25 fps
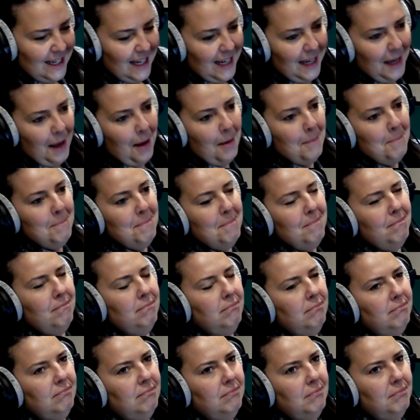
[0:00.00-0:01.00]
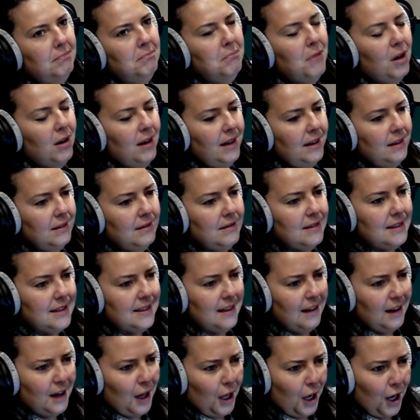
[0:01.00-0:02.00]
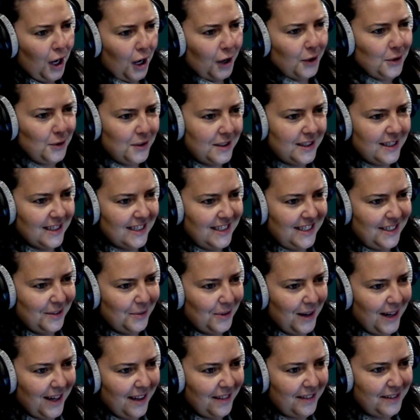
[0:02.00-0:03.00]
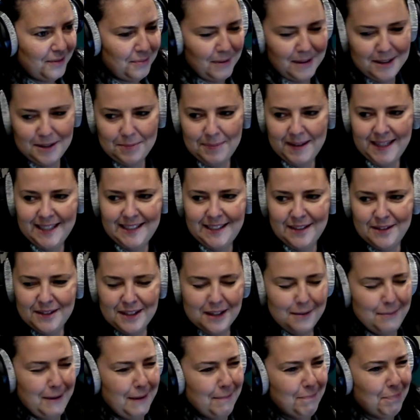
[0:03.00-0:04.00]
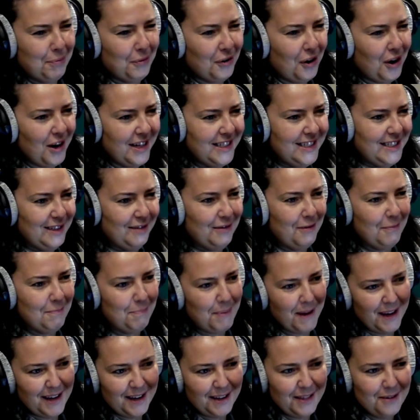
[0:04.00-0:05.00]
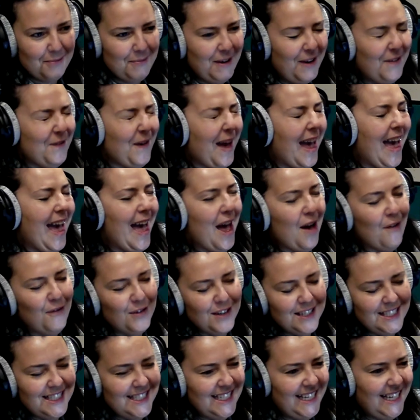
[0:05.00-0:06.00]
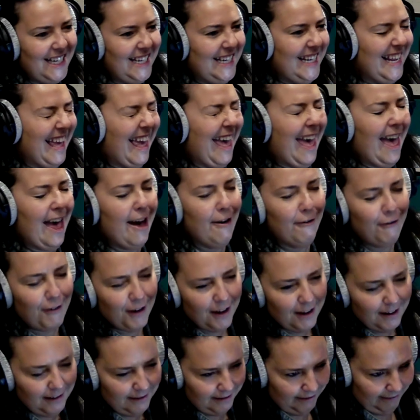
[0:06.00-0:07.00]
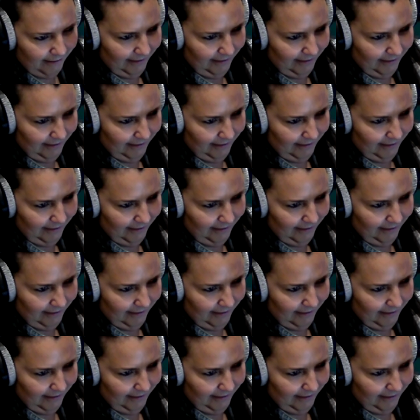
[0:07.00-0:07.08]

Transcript: uh, miles closer to Earth, which means it's going to be brighter and bigger than we've ever seen ever.